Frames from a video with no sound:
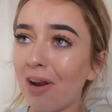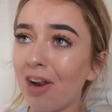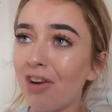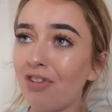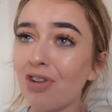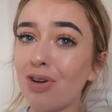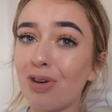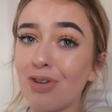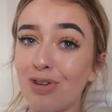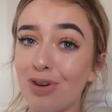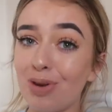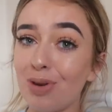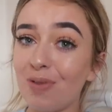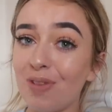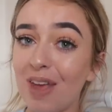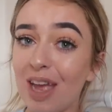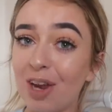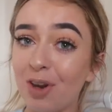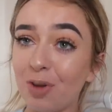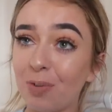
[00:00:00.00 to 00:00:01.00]
I actually got two
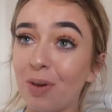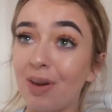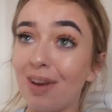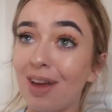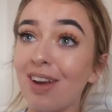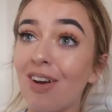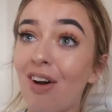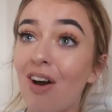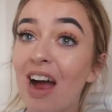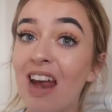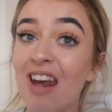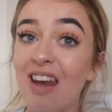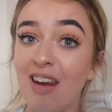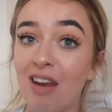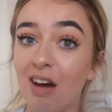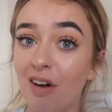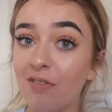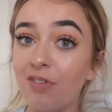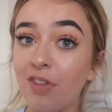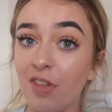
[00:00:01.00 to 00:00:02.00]
things. But like, I
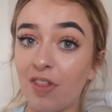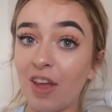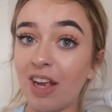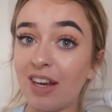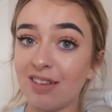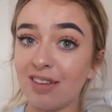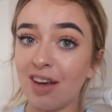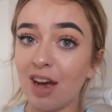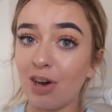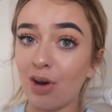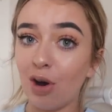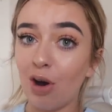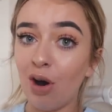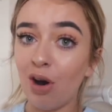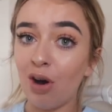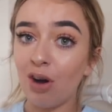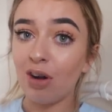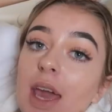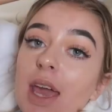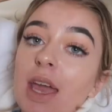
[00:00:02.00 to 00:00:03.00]
love the things that I got.